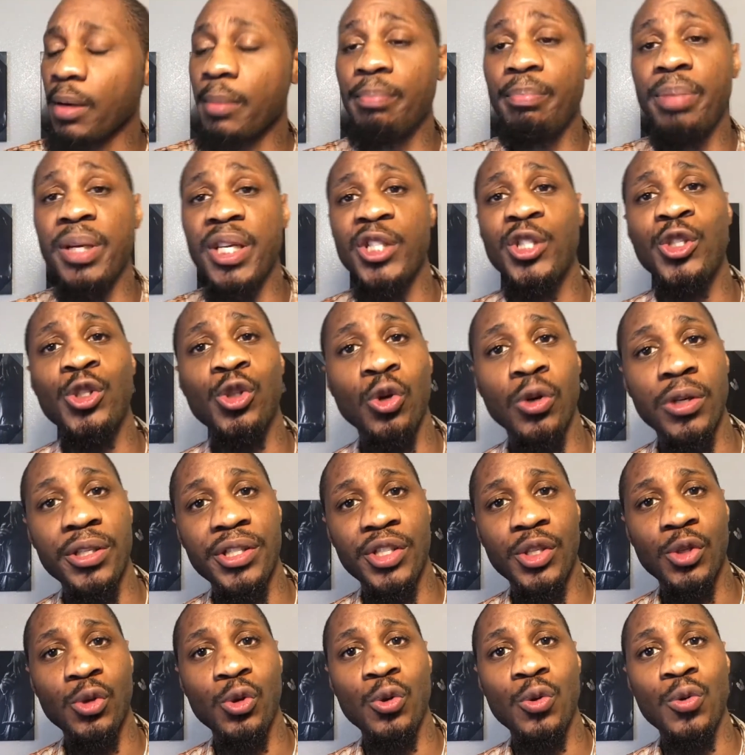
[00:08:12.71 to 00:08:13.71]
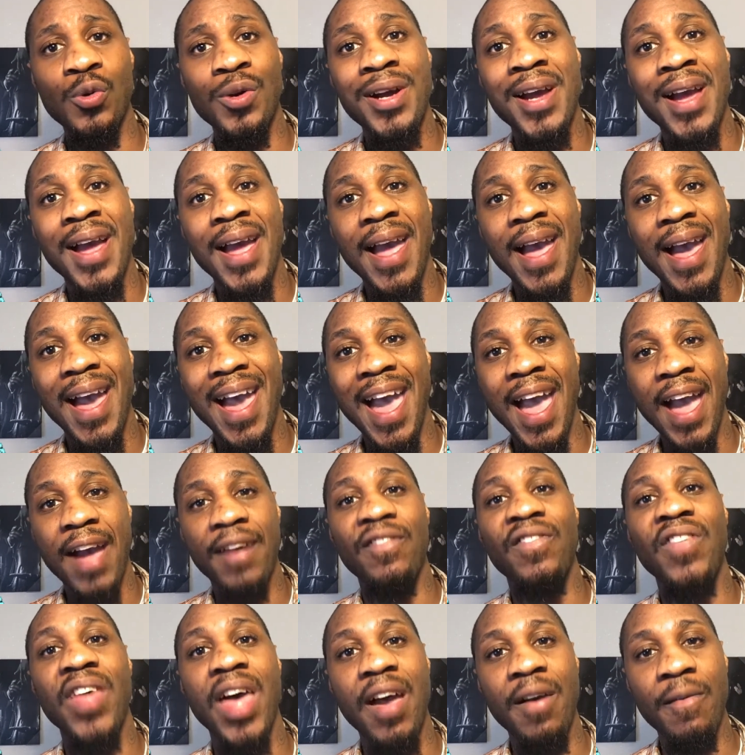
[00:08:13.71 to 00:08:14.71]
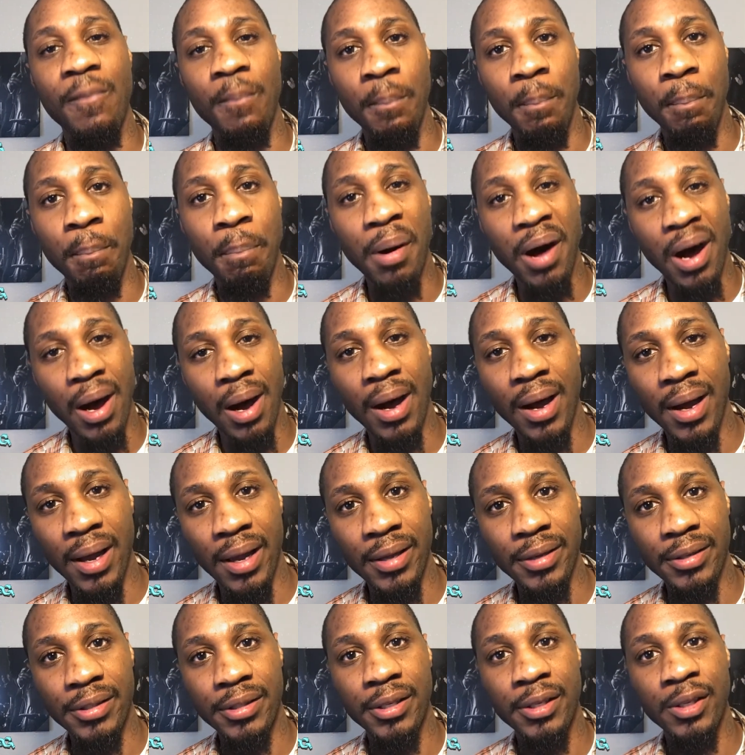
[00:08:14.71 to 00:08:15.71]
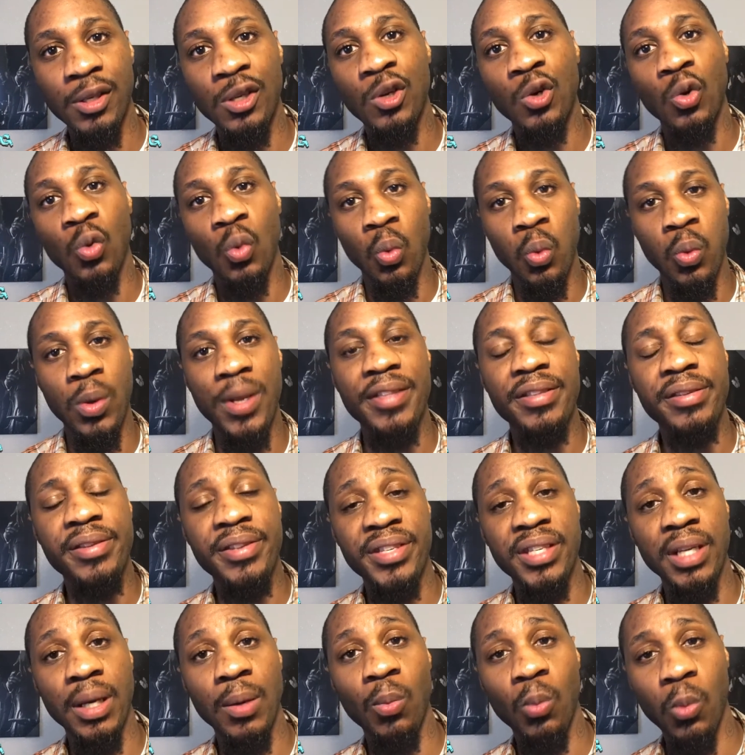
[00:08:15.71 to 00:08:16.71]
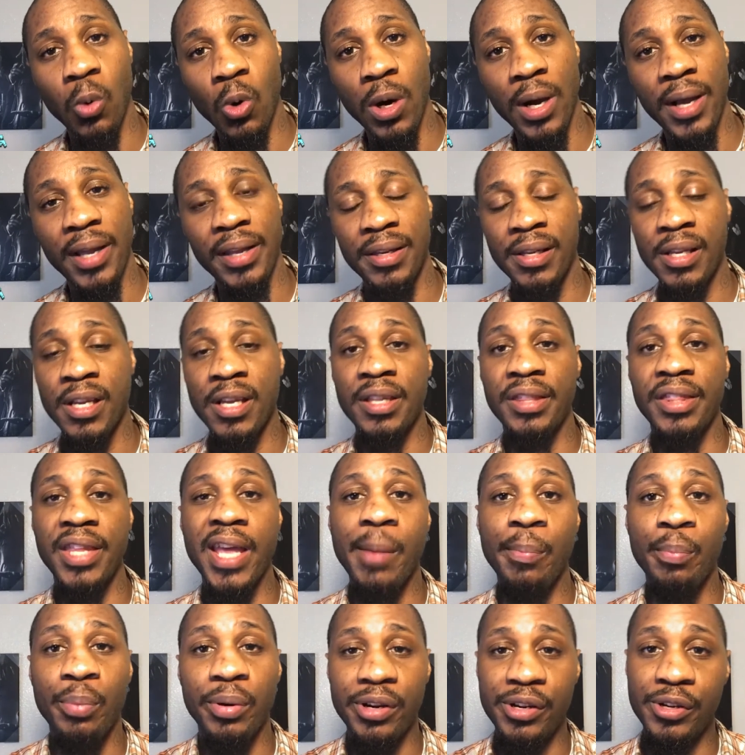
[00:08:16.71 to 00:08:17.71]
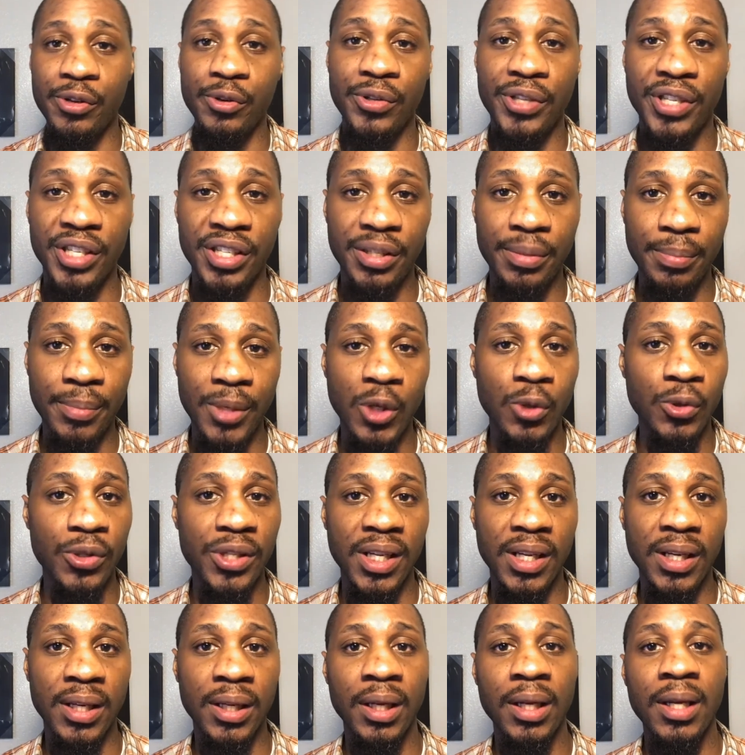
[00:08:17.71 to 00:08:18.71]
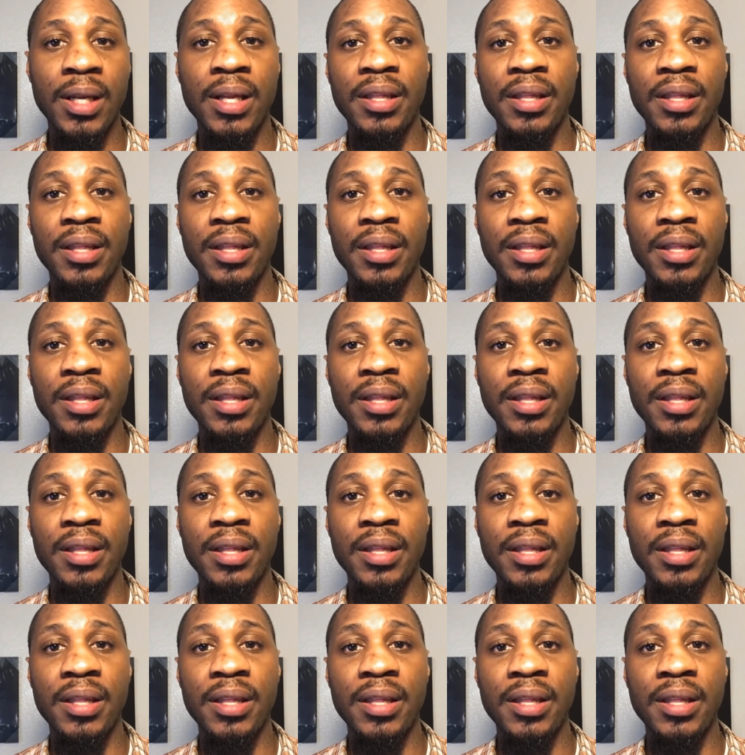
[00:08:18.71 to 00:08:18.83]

be sure to have that bond with someone that produces music.